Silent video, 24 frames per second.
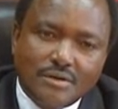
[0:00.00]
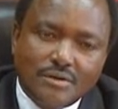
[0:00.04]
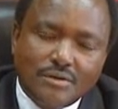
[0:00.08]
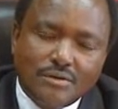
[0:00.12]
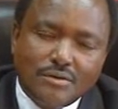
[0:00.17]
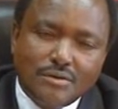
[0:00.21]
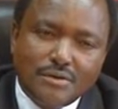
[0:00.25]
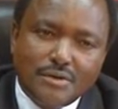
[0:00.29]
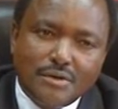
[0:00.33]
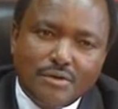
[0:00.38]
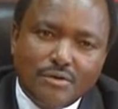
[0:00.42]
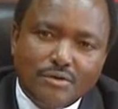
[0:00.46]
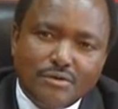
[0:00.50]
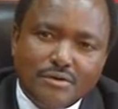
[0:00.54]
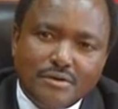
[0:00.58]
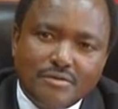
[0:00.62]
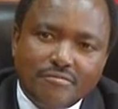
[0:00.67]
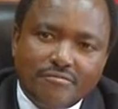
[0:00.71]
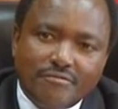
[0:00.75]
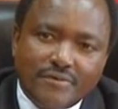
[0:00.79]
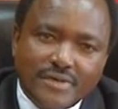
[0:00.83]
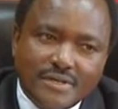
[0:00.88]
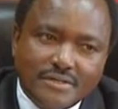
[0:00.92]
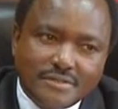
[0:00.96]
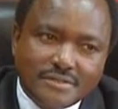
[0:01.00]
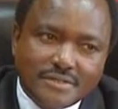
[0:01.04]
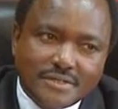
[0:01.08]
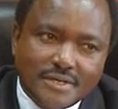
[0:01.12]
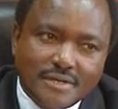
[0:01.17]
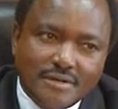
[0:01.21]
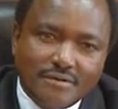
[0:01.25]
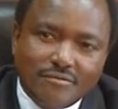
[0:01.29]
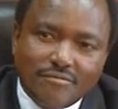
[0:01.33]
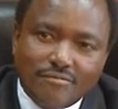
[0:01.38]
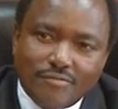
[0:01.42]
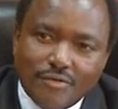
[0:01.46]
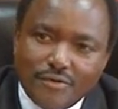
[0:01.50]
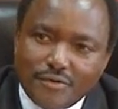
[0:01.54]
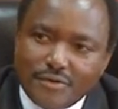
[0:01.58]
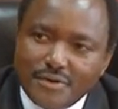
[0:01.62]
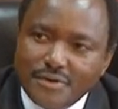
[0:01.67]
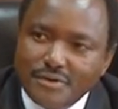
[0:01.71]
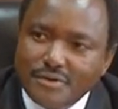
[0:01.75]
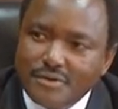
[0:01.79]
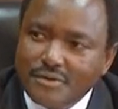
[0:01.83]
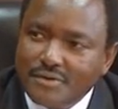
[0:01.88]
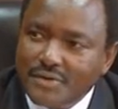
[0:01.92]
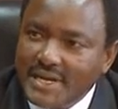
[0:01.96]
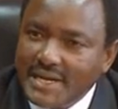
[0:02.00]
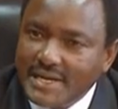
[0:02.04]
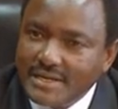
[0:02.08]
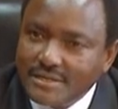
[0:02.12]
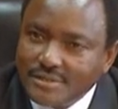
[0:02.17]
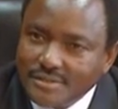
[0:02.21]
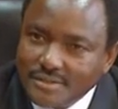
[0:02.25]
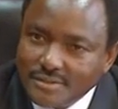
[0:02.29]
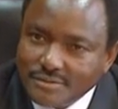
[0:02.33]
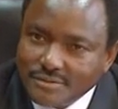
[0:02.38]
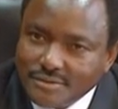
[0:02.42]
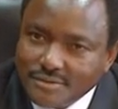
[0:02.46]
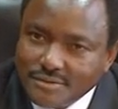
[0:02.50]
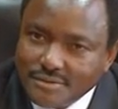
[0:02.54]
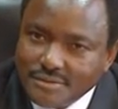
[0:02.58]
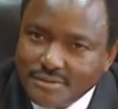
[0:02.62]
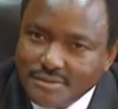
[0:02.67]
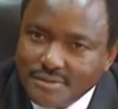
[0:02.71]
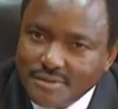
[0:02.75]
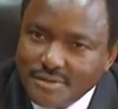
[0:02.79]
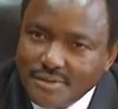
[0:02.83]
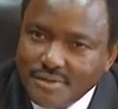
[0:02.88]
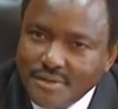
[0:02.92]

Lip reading: on Defense and Foreign Relations,